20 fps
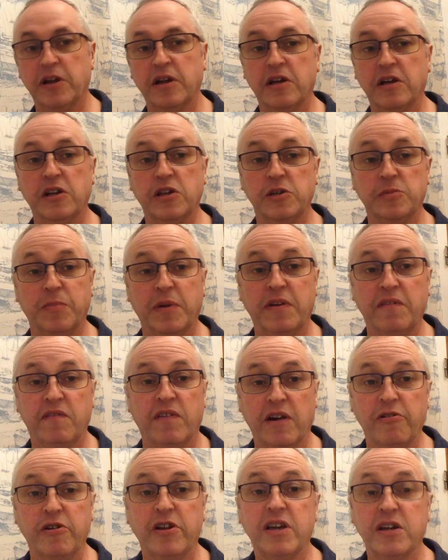that has been
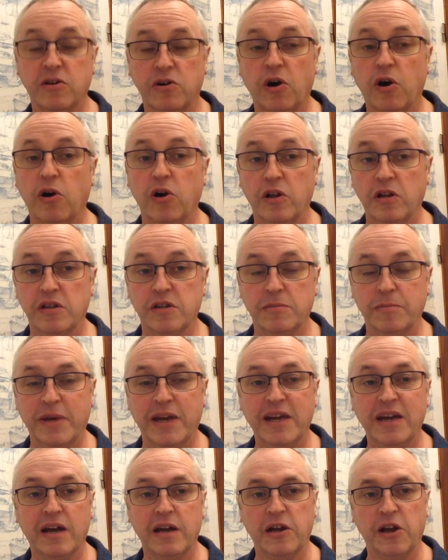very kind to
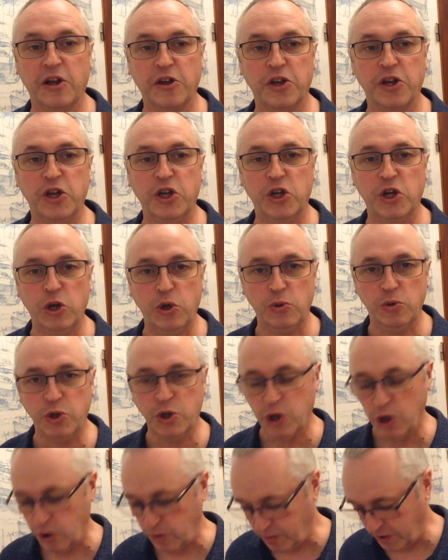me, another
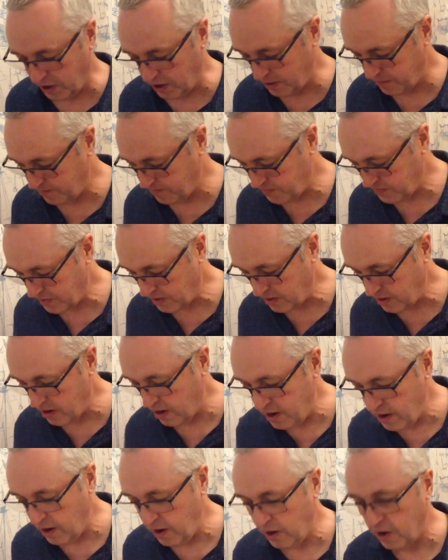YouTuber,
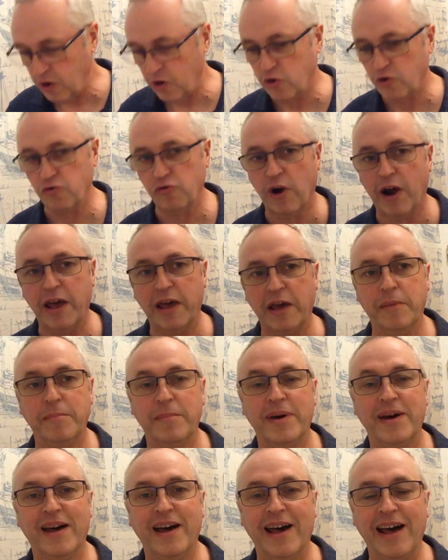Graham,
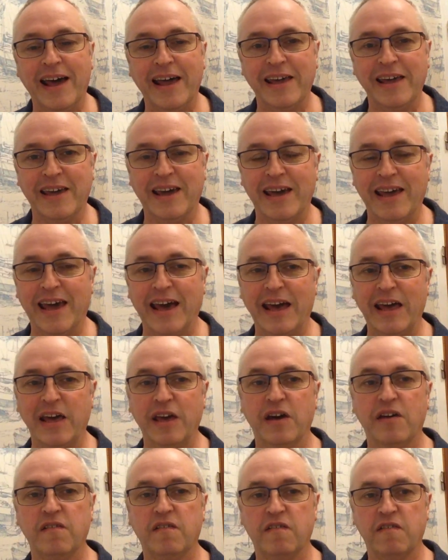
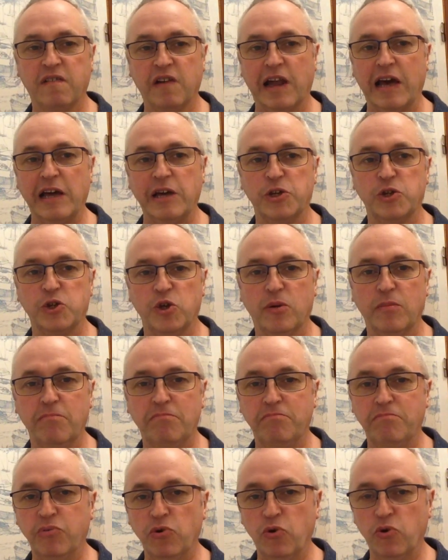aka Flash
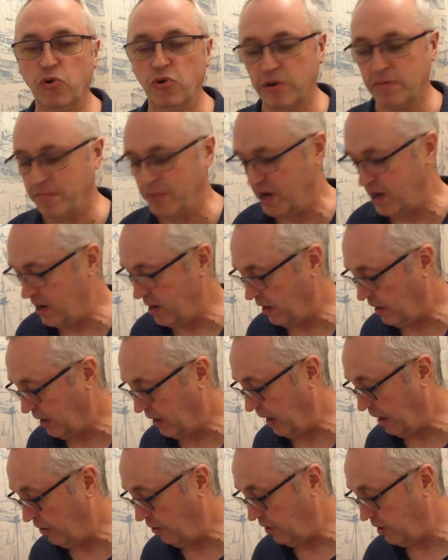Boredom.
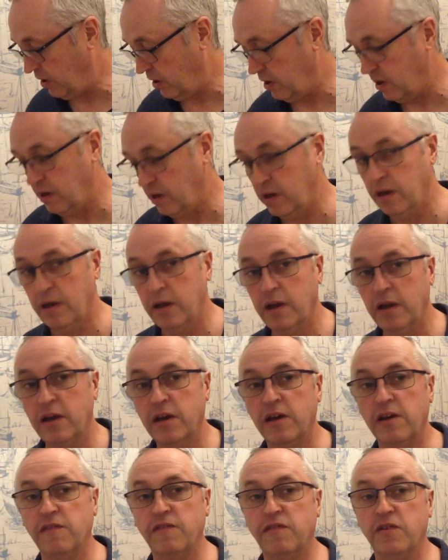Now,
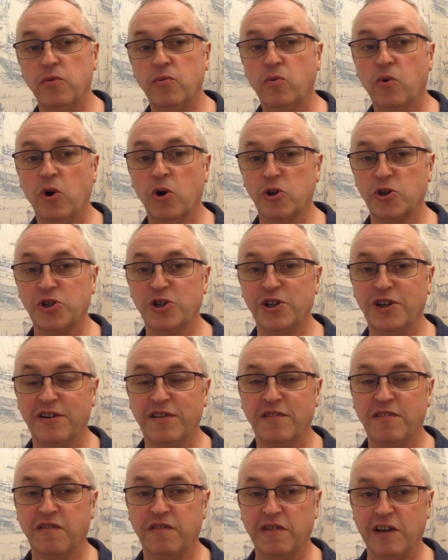if you watch
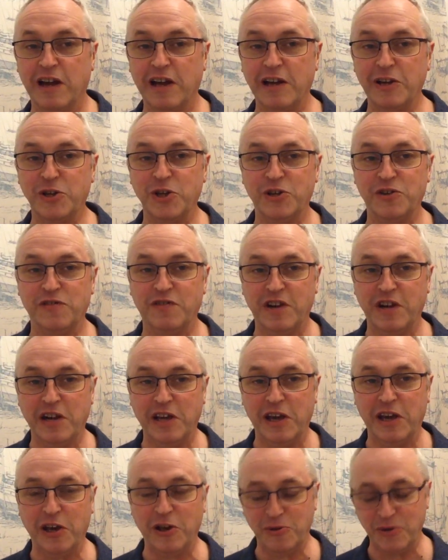Flash's
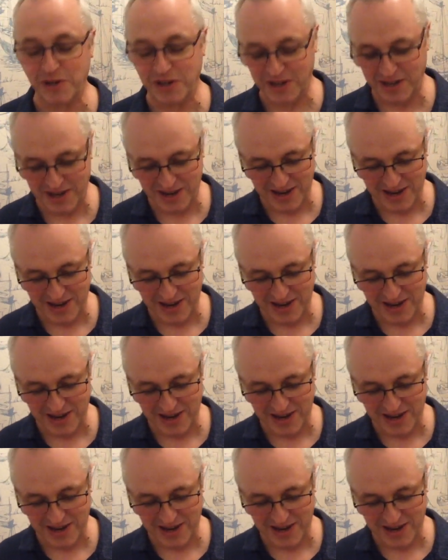videos,